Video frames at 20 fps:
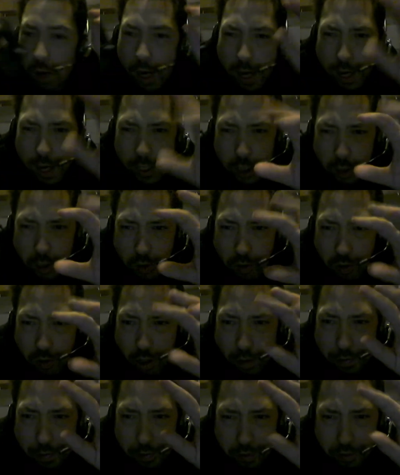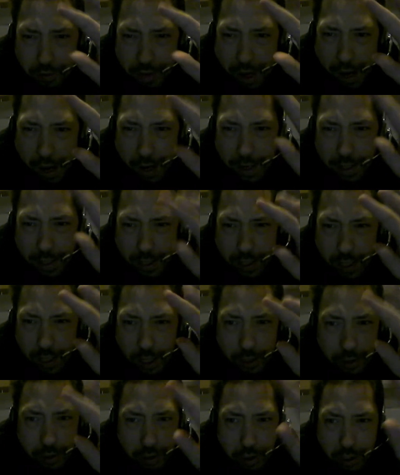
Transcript: actually saw the static and how you could